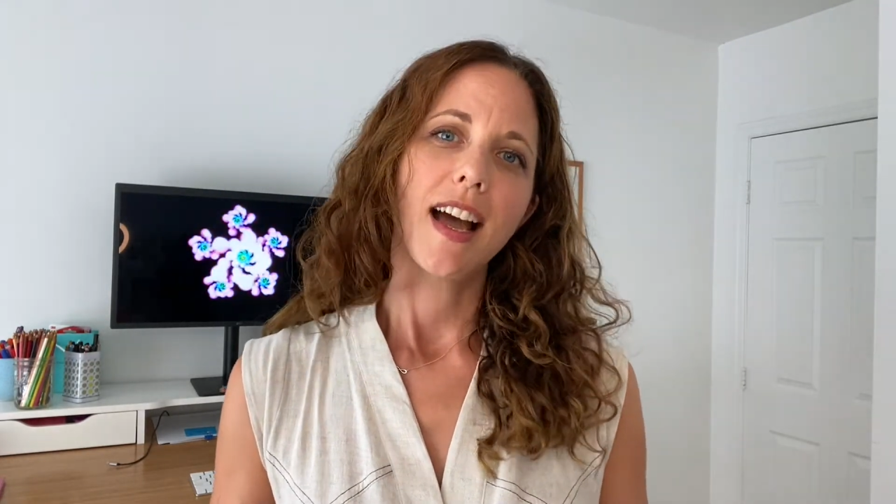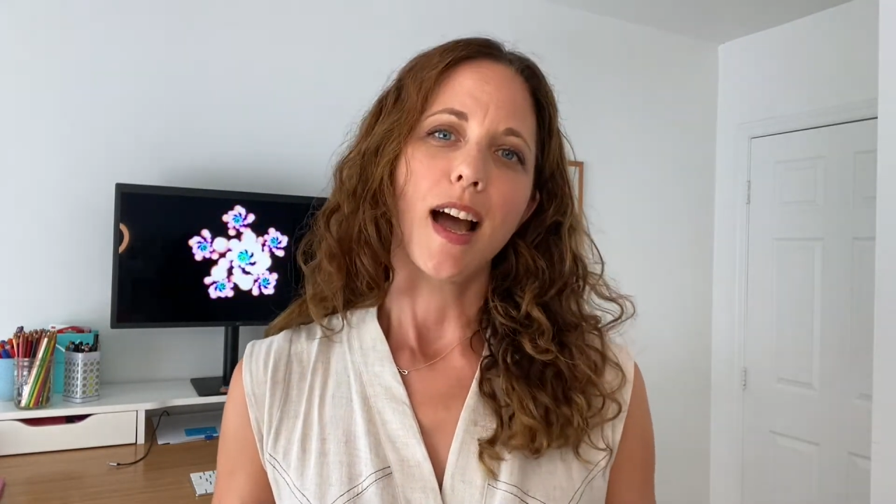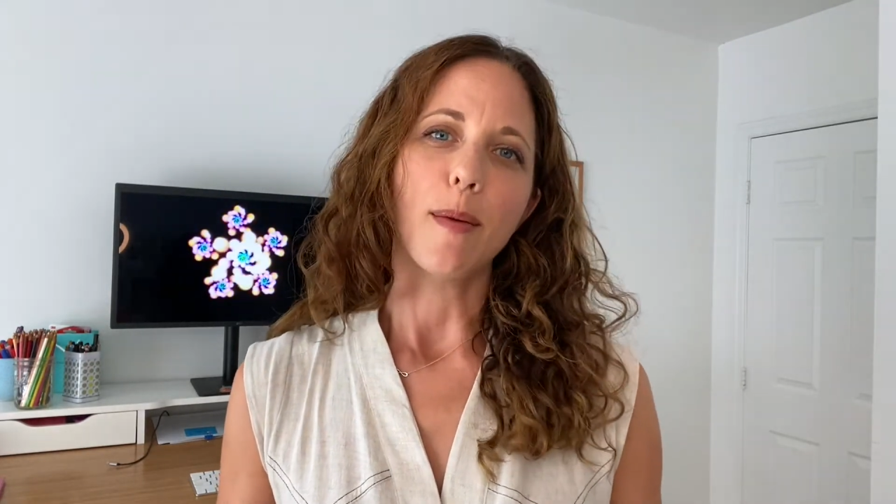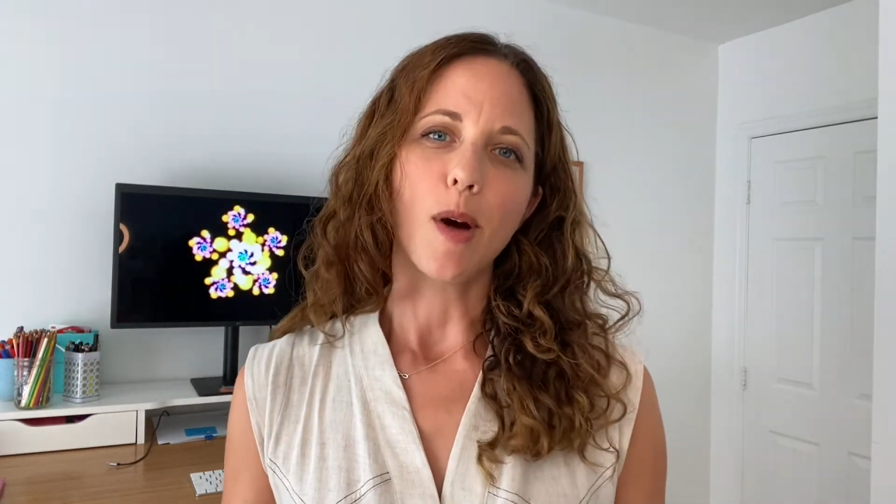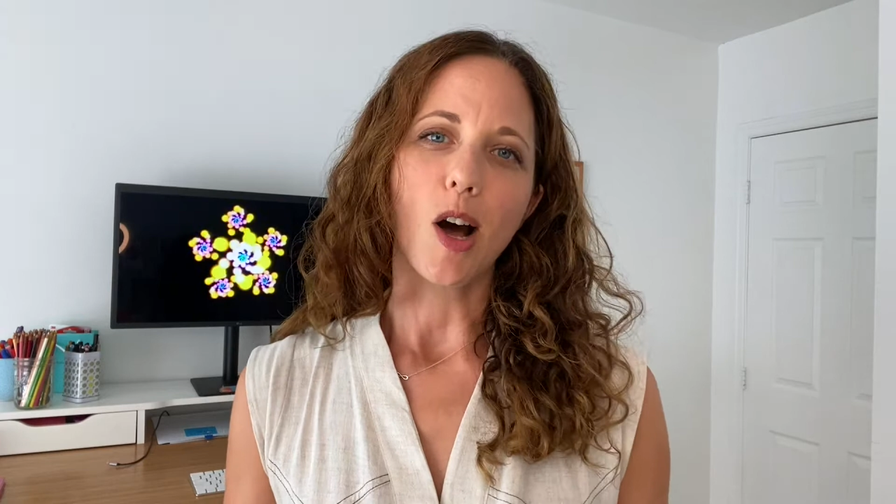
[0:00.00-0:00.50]

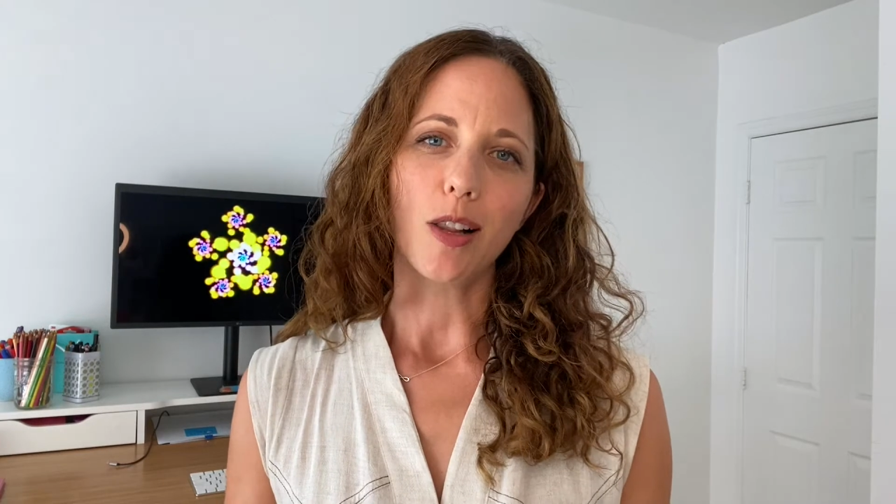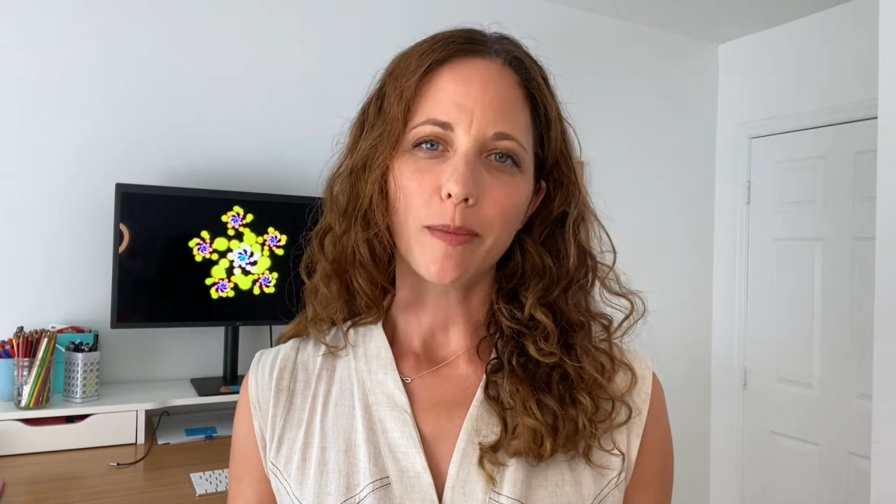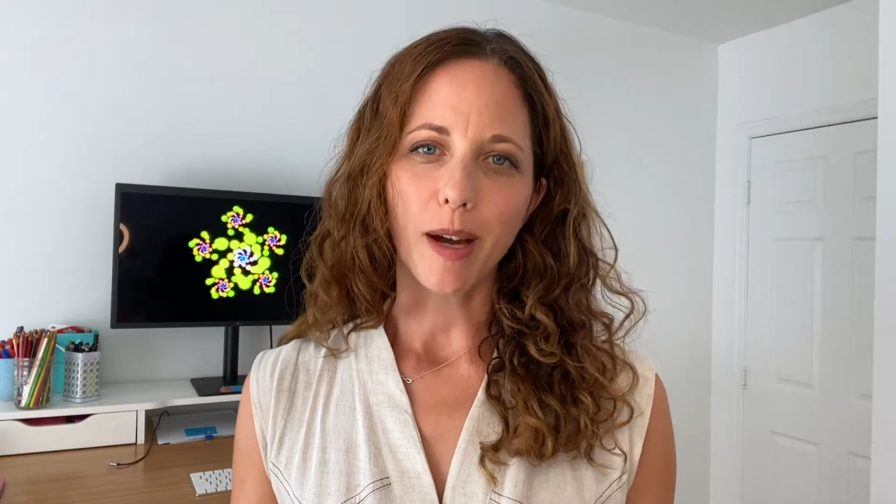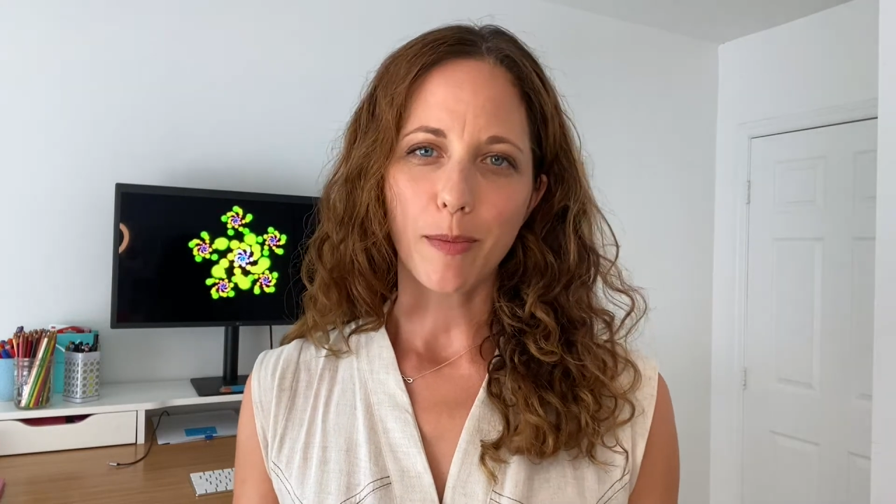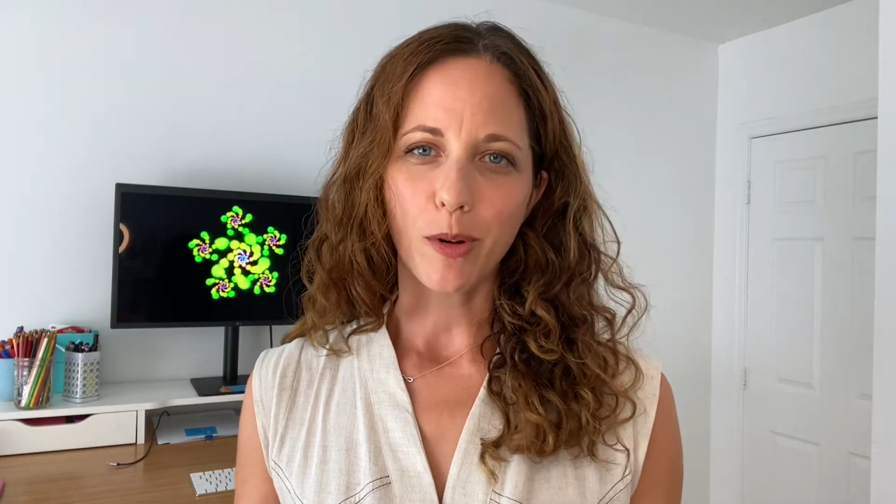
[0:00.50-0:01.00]
I'm all
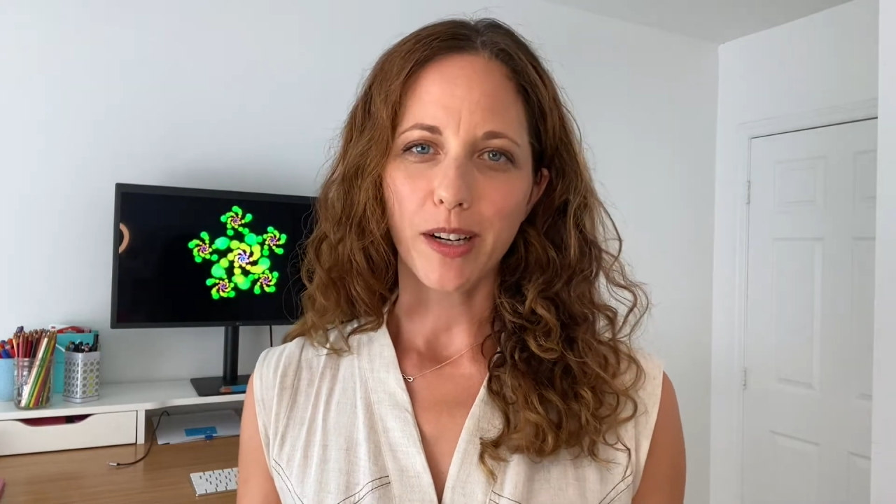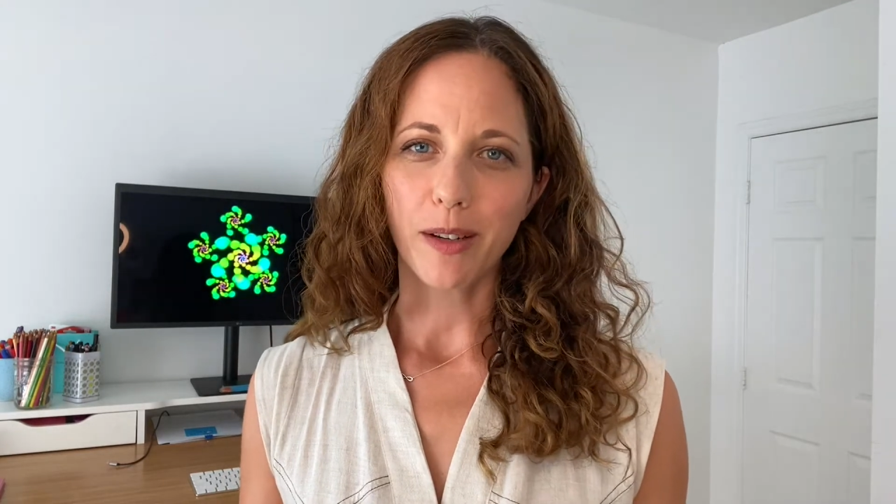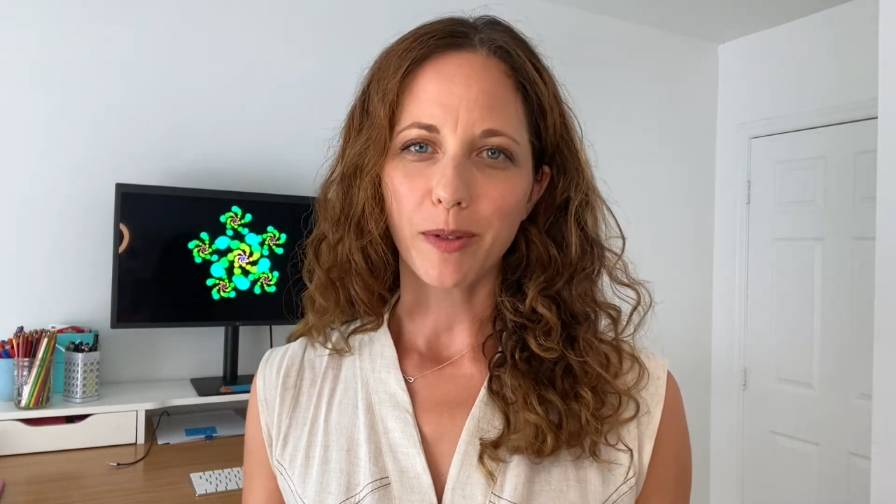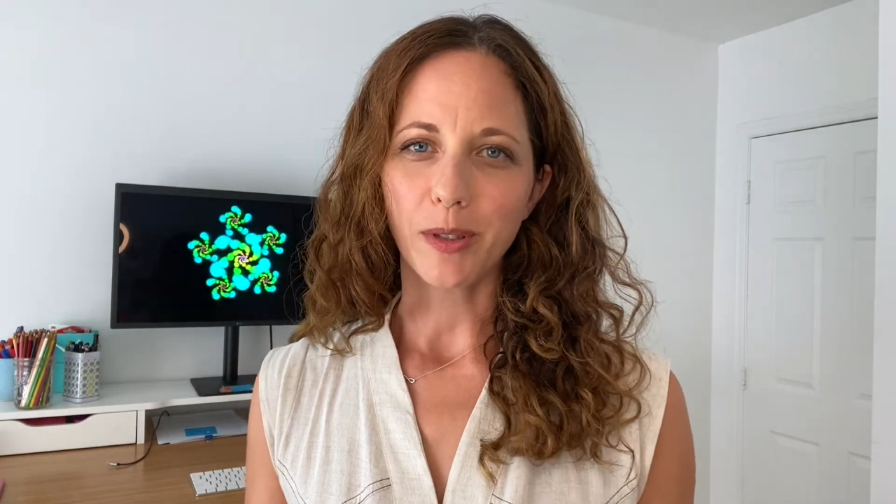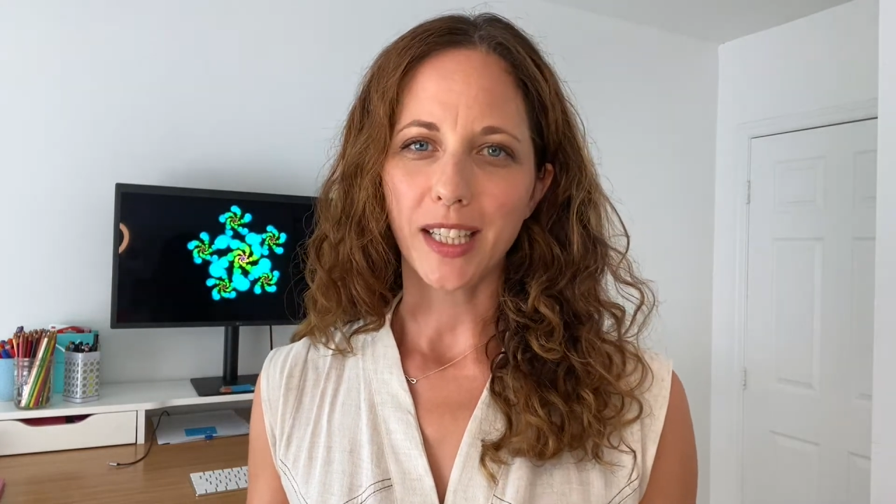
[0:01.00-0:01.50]
about
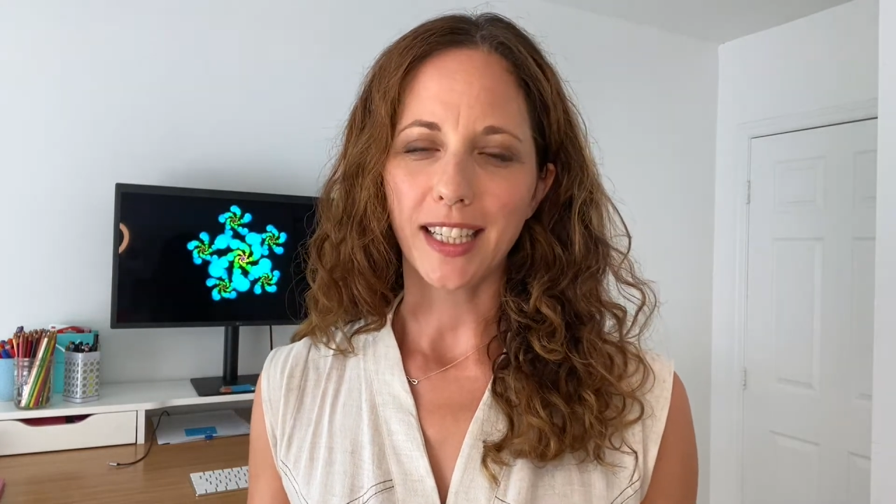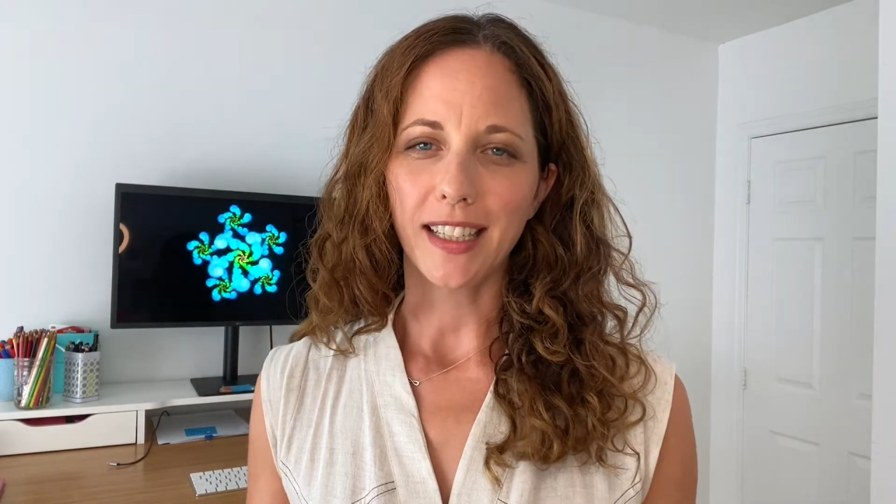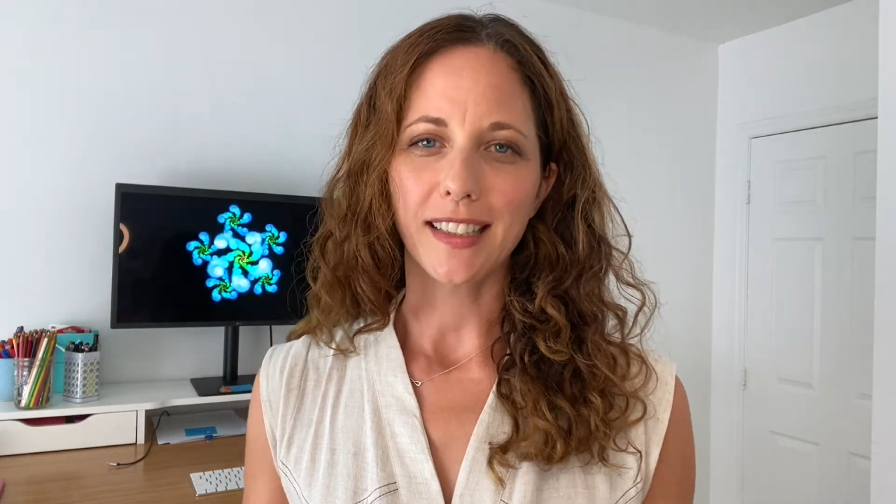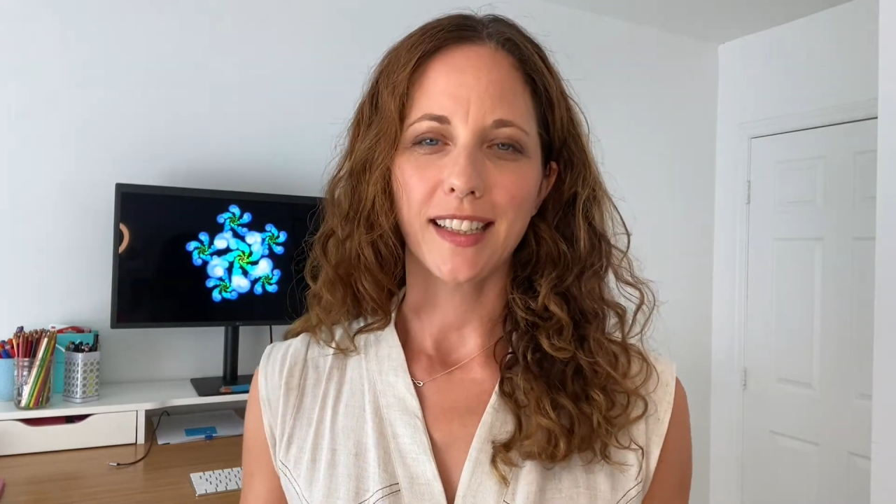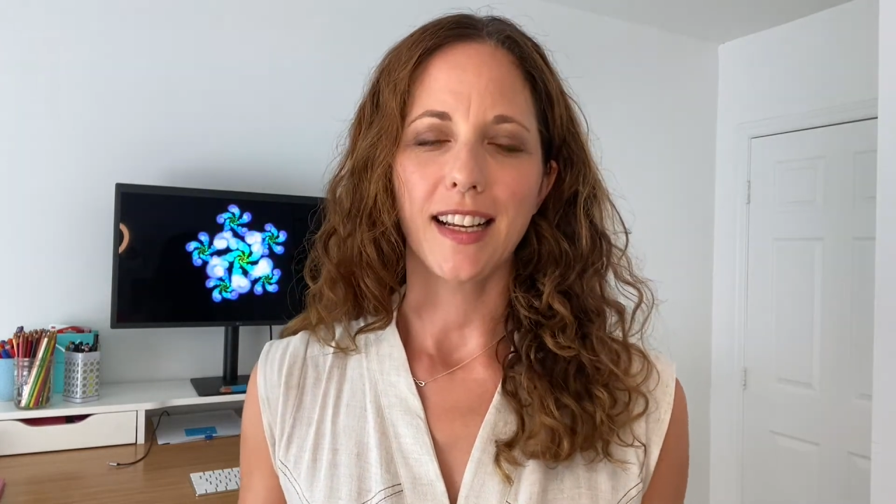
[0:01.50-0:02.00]
morning routines,